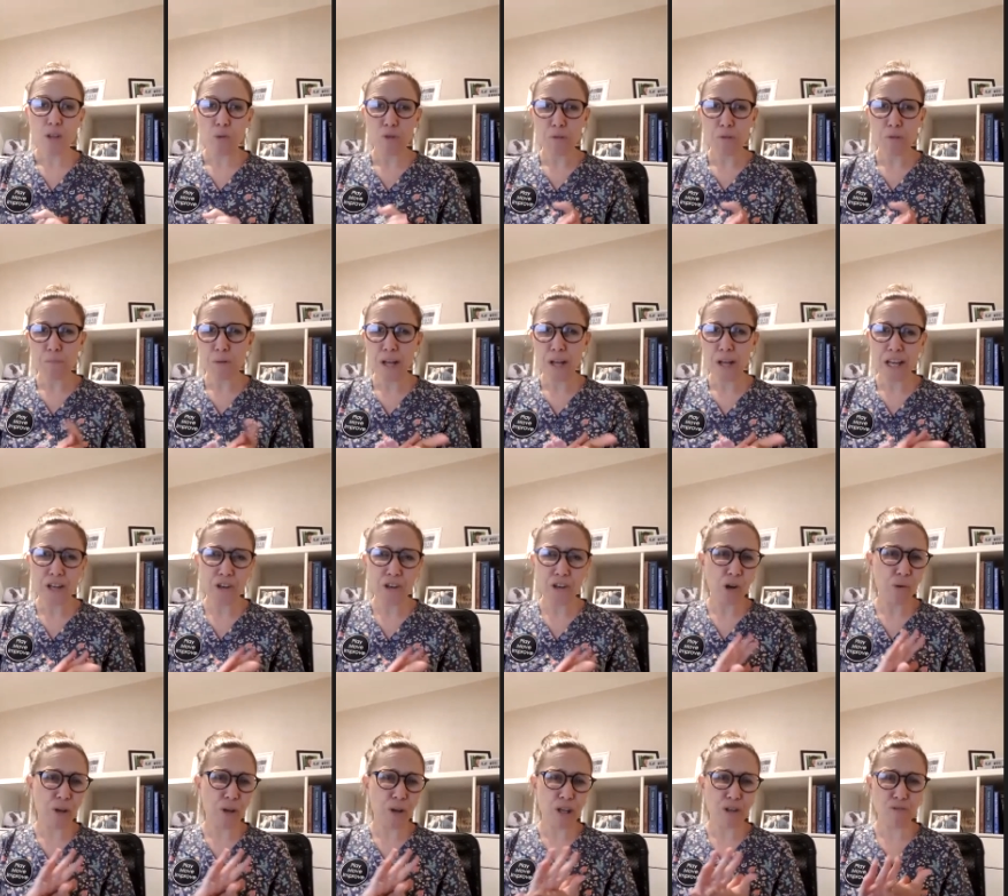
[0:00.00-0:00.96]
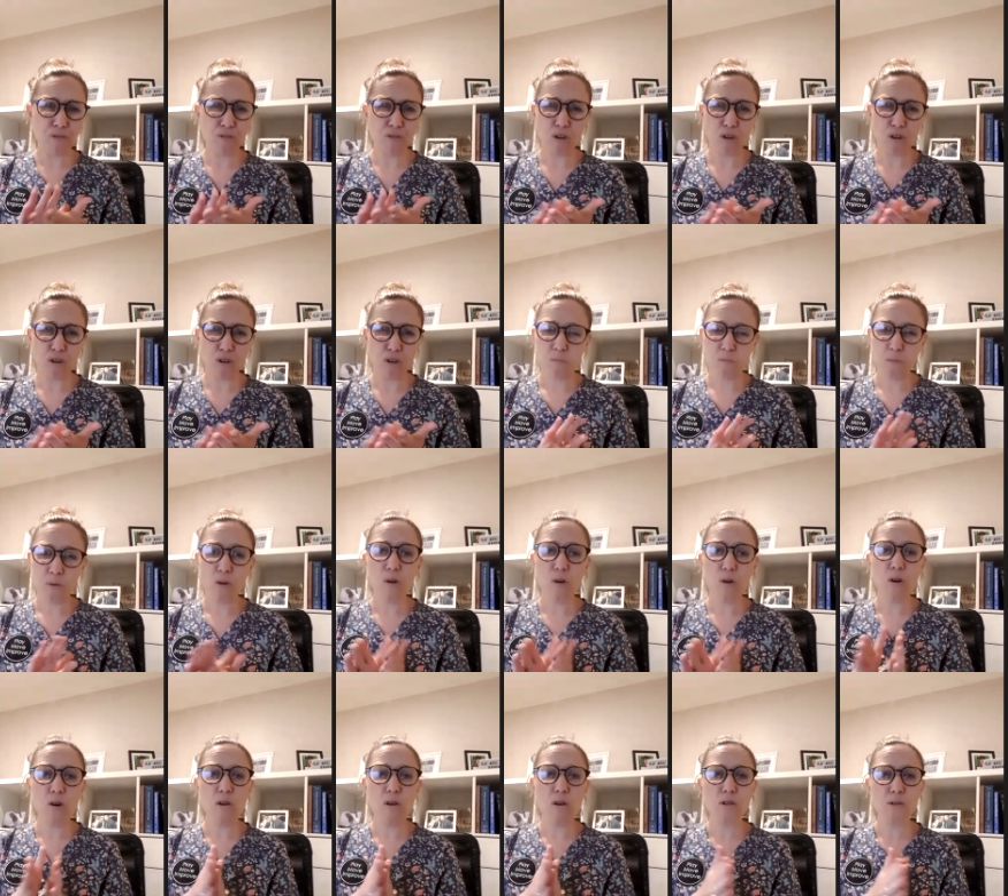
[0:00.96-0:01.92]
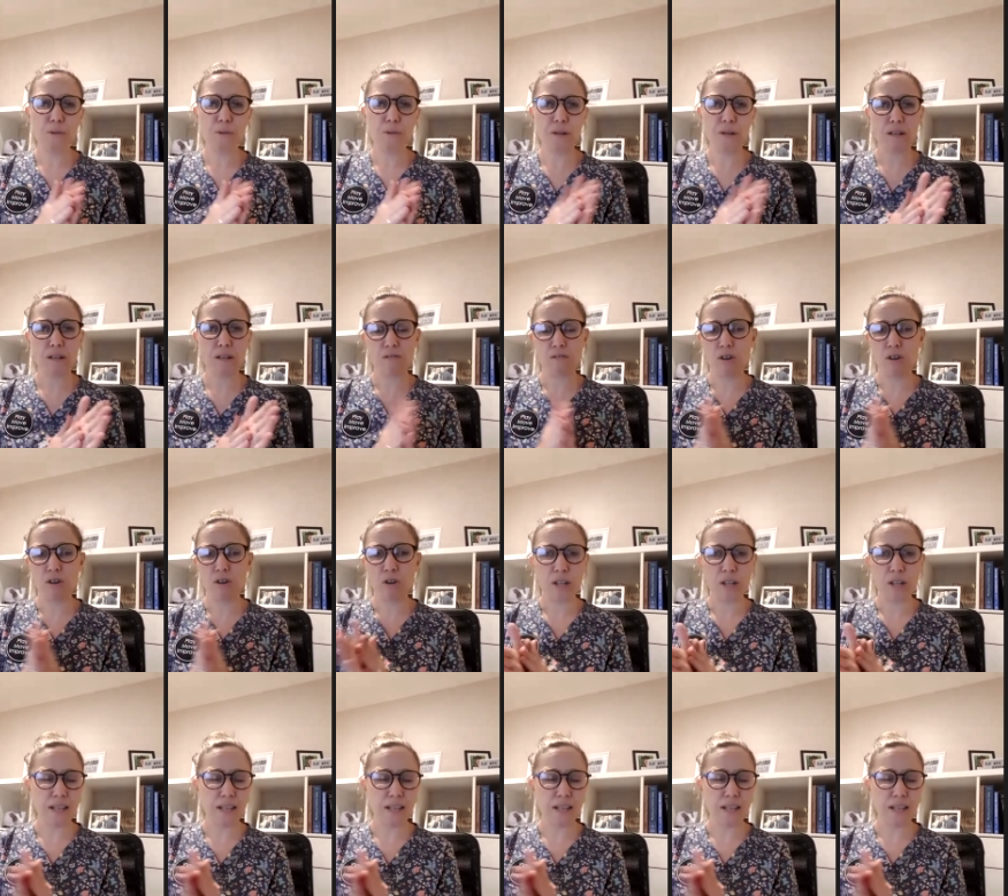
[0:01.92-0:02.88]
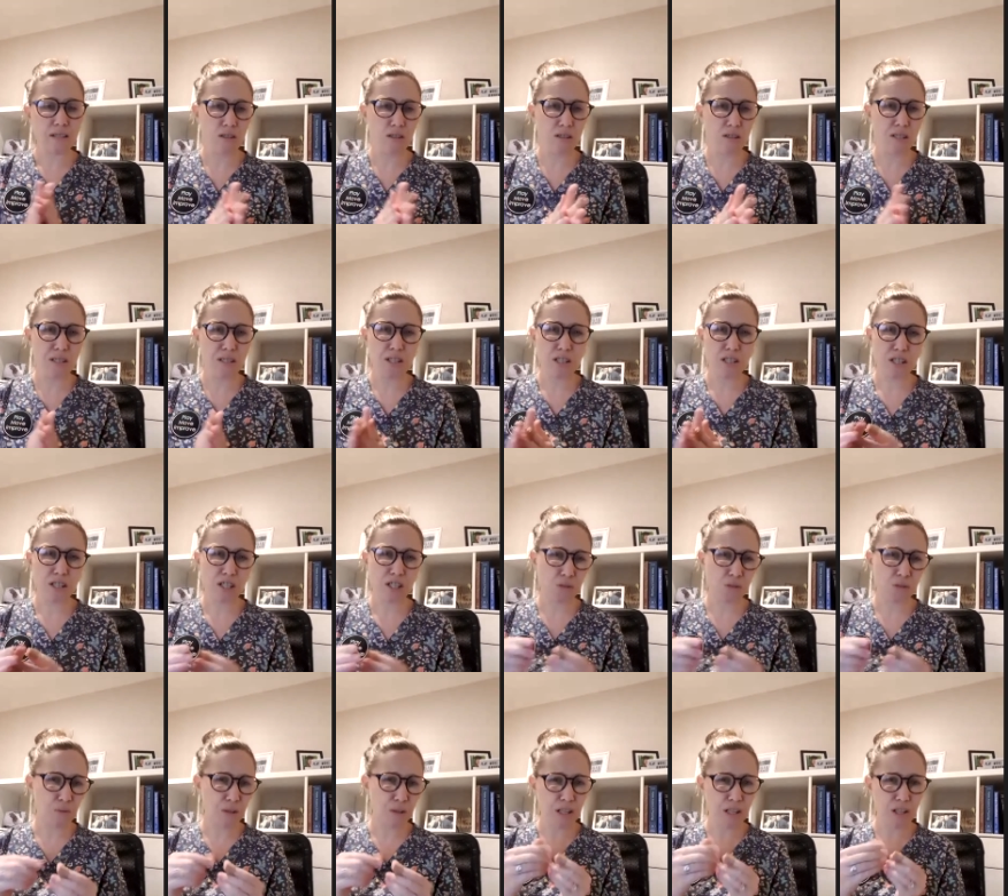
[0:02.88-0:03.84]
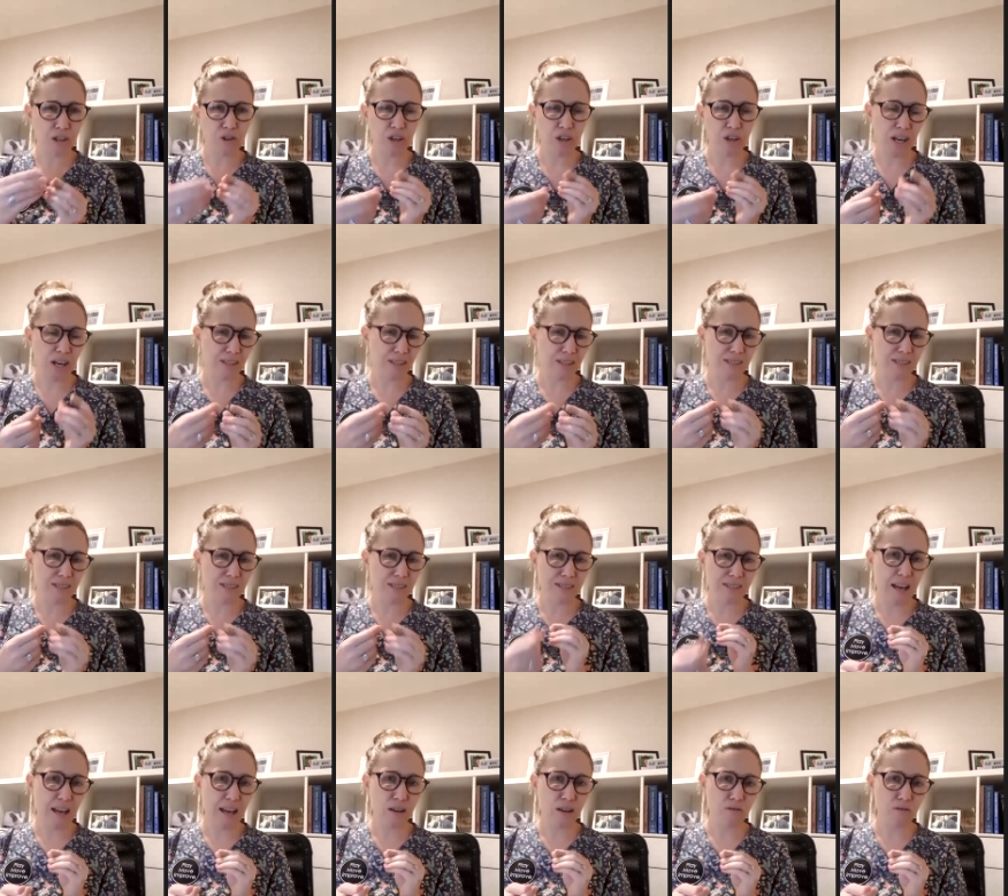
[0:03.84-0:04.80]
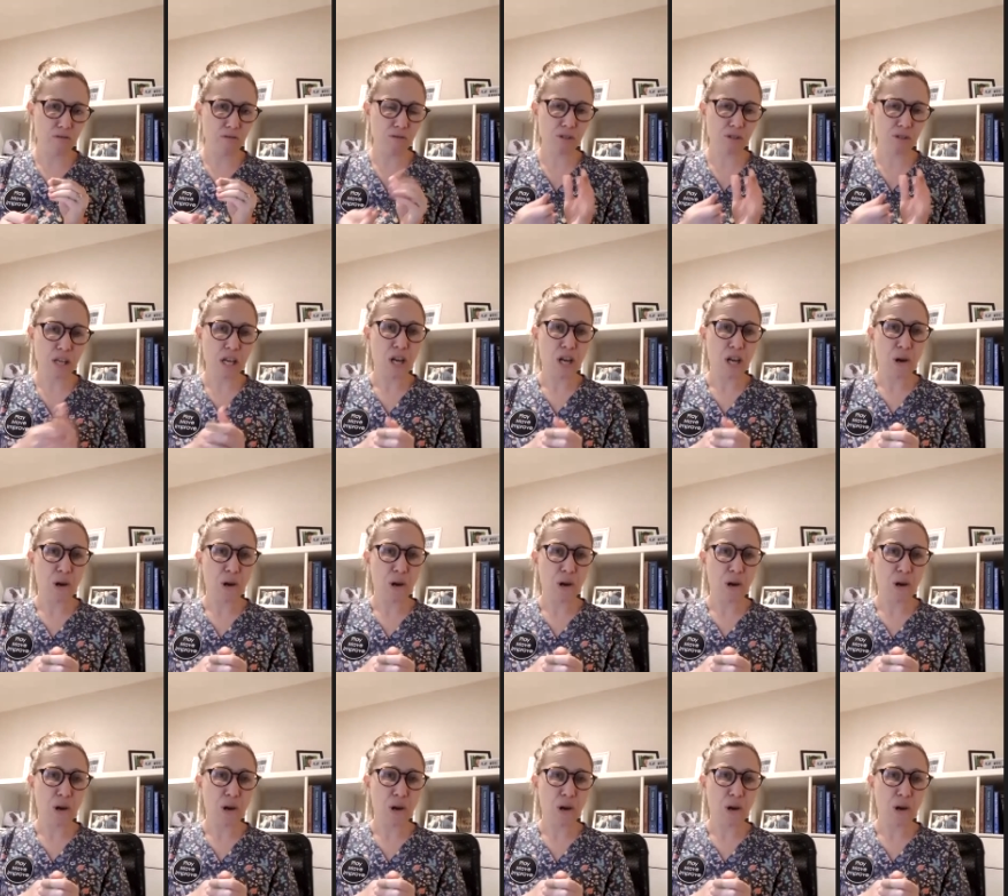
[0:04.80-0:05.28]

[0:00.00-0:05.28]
With Play-Doh, we can roll balls, we can roll out sausages, we can create snails,